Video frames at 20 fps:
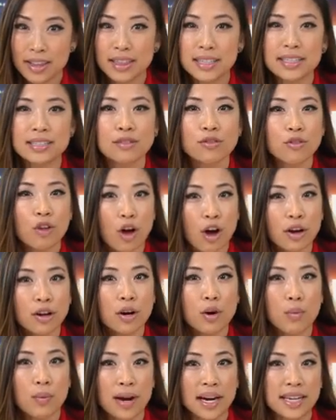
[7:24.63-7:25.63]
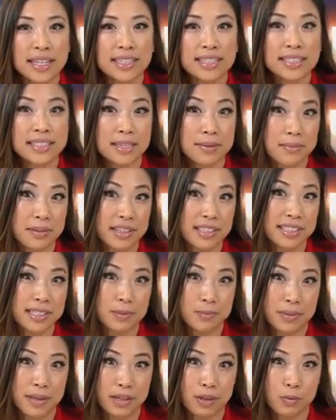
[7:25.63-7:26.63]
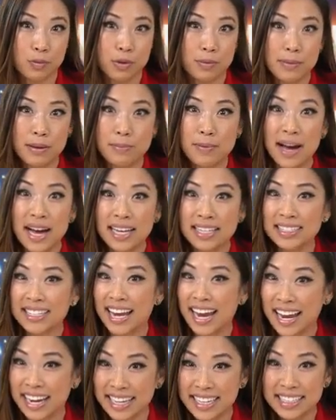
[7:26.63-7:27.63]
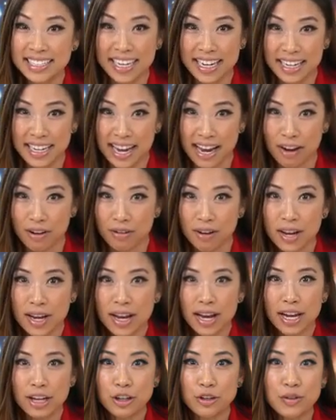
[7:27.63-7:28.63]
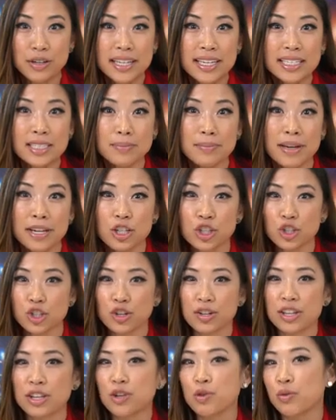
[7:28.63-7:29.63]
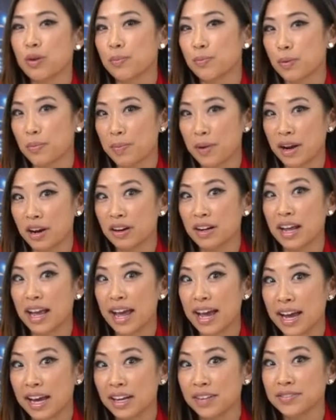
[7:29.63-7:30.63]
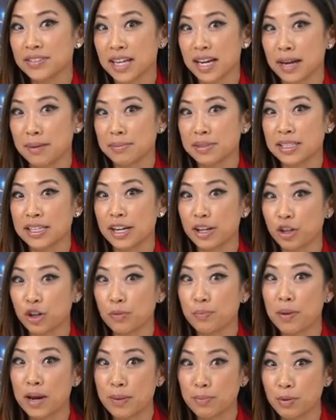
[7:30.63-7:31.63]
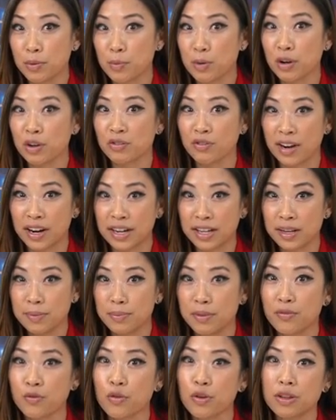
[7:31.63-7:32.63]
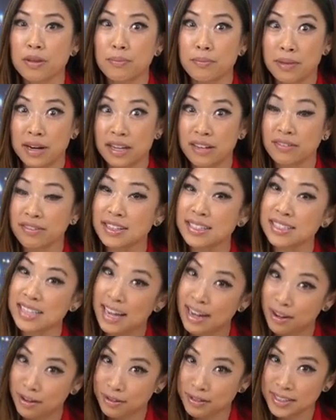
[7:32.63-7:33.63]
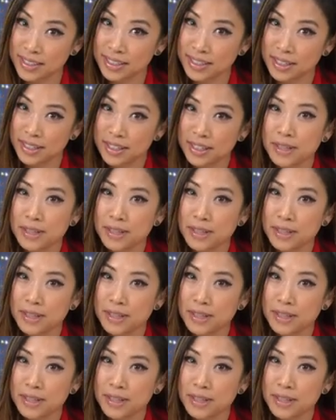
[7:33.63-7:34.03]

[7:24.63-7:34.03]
This long-awaited stimulus bill will be passed any day now, and you need to make sure that you are prepared ahead of time to get your paperwork ready before the money runs out.